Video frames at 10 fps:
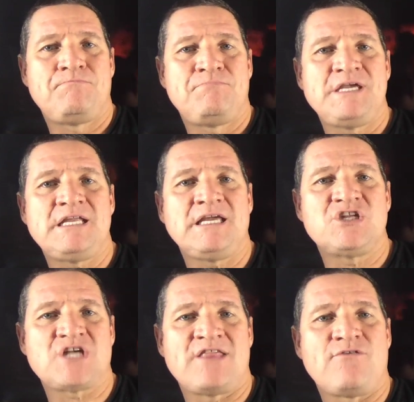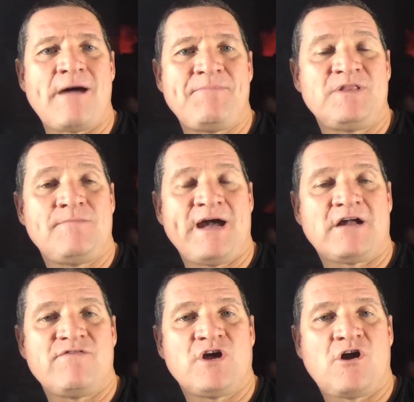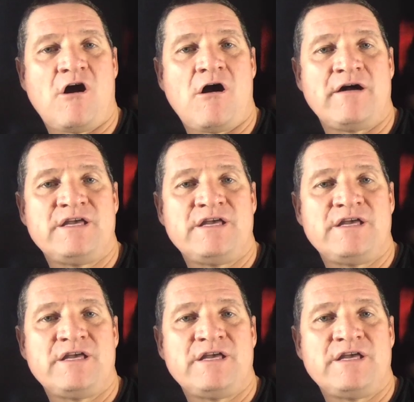beating each other up in the back of the car.